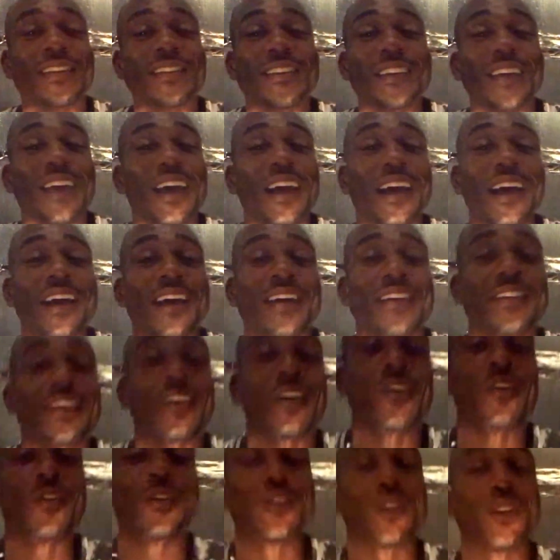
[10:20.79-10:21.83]
God
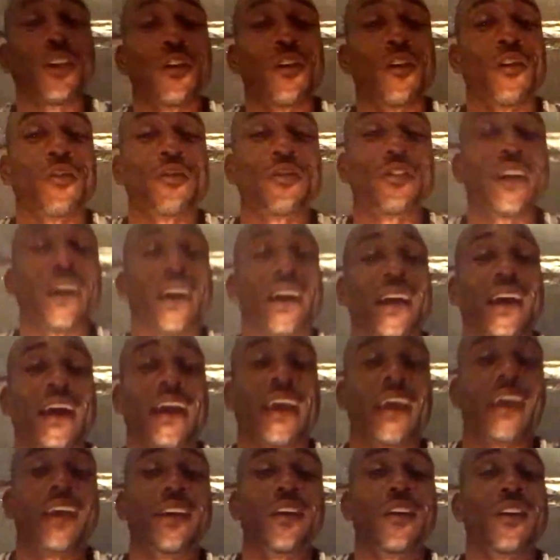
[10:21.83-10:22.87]
don't glorify
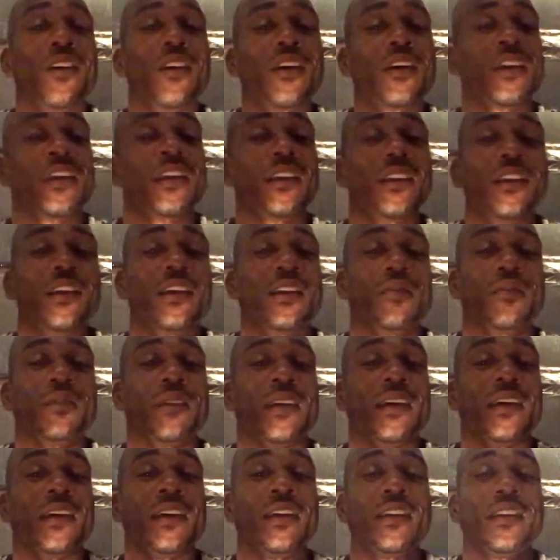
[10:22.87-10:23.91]
hate or killing,
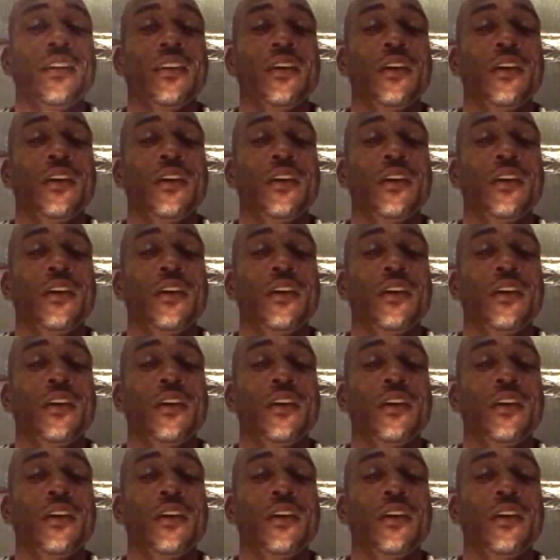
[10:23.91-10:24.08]
man.